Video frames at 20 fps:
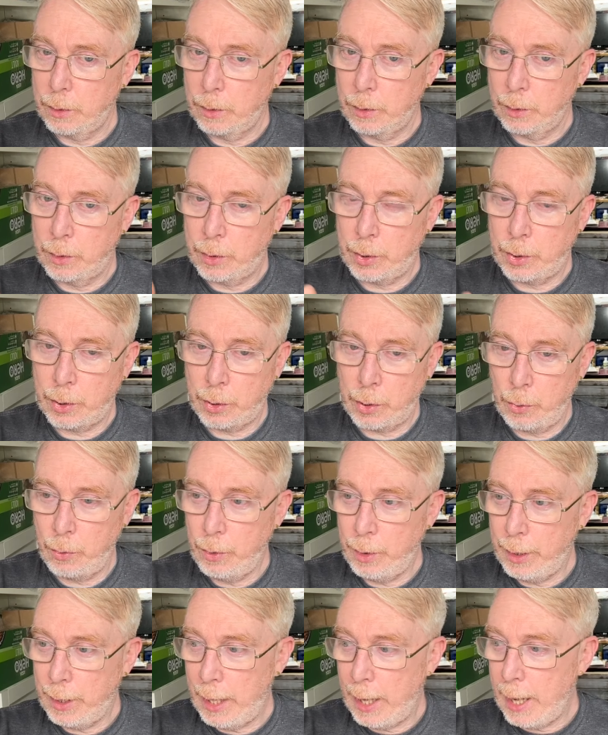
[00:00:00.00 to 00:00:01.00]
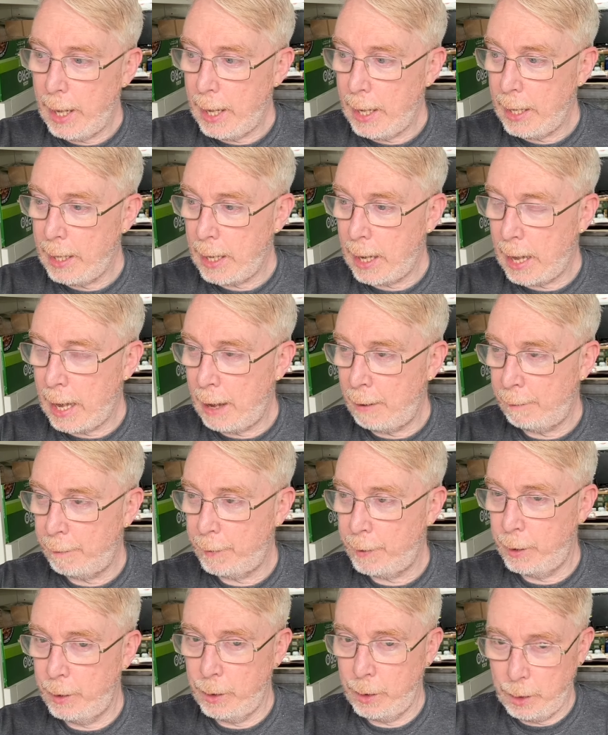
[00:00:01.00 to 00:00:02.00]
Sunday
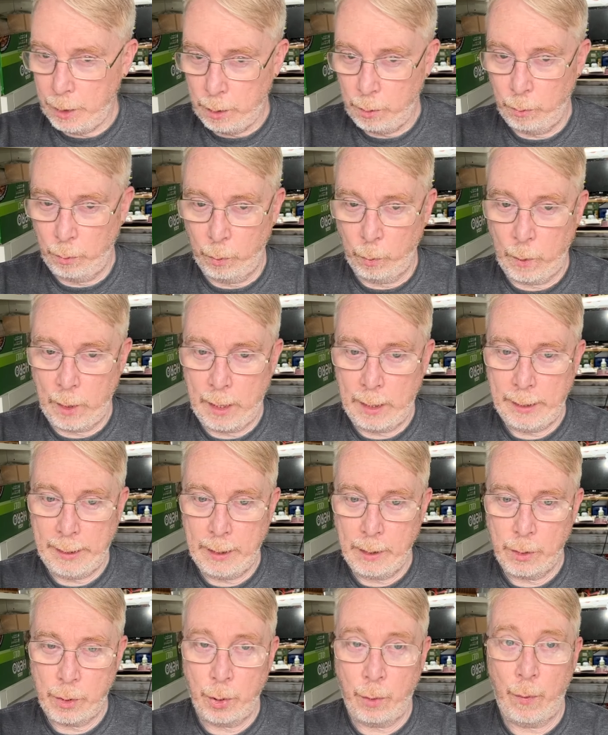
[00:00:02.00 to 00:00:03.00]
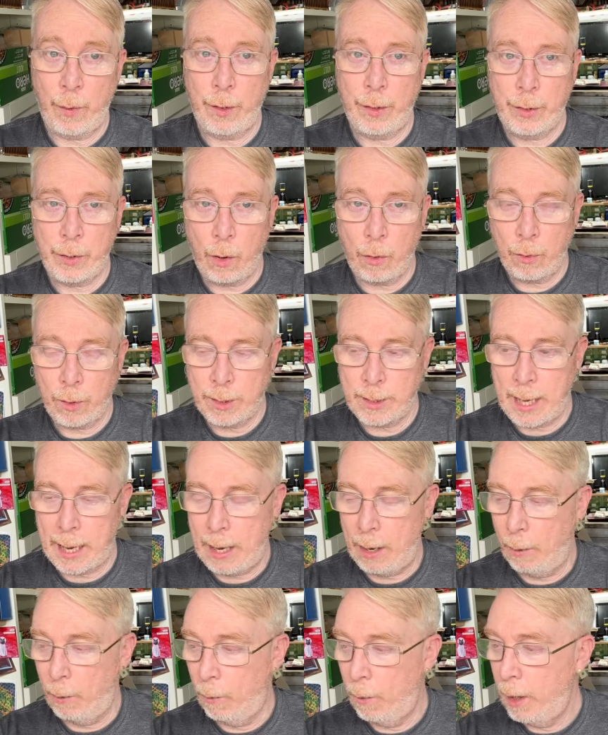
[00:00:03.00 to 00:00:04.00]
afternoon, while Ian took the dogs
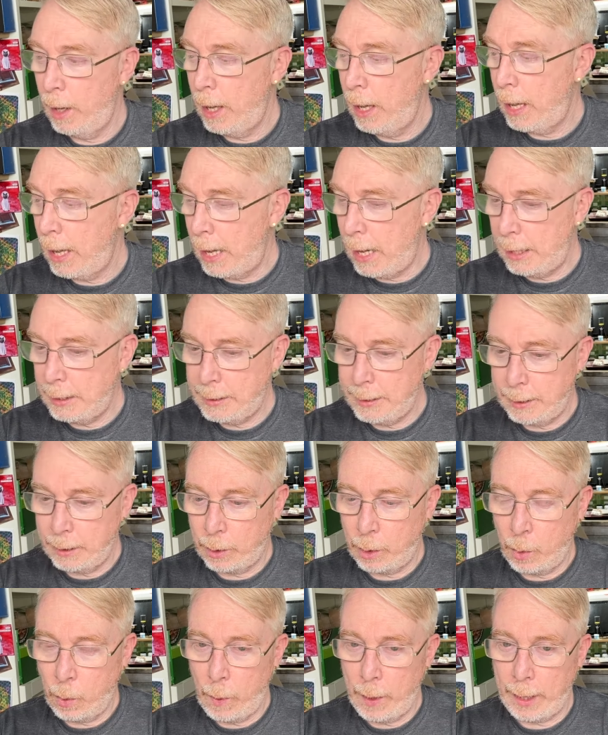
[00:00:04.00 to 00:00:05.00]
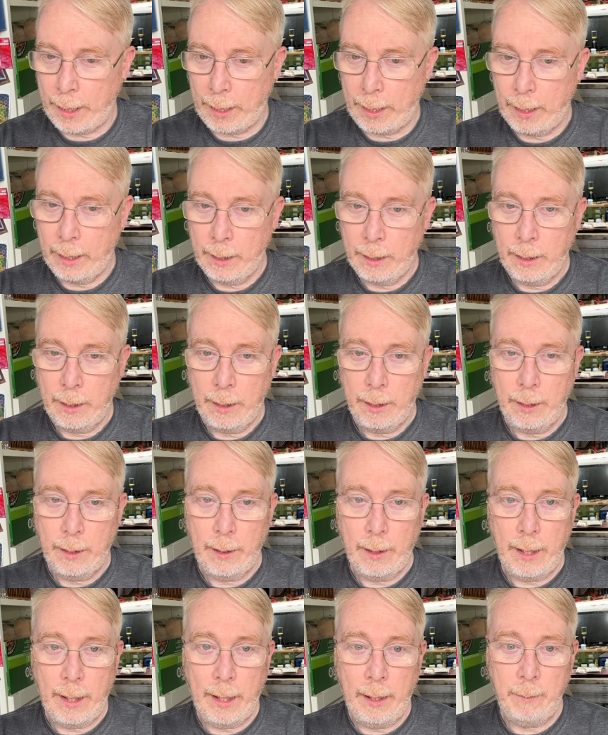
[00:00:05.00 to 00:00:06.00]
out, I did a quick
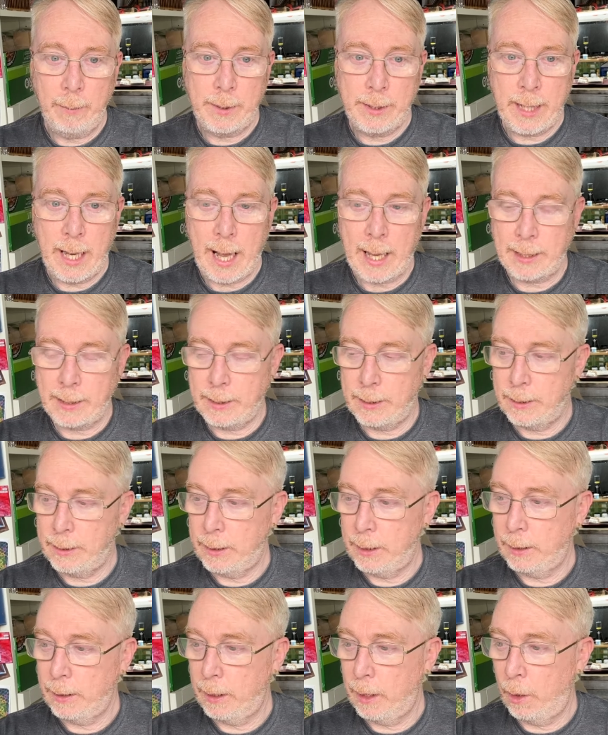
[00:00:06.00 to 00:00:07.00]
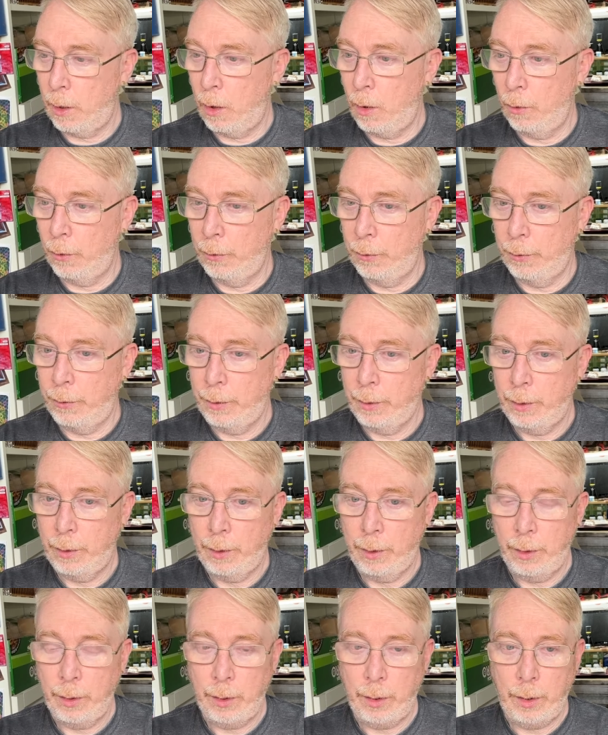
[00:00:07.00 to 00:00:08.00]
um, test on
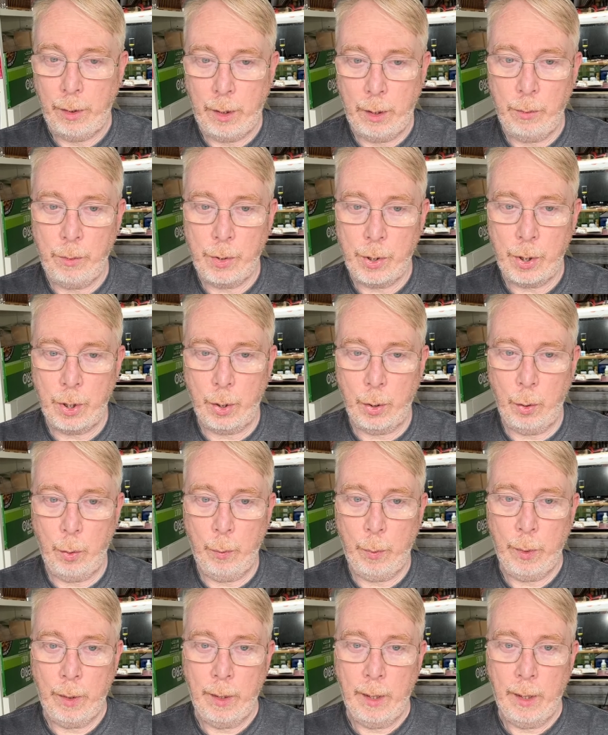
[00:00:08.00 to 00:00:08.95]
YouTube.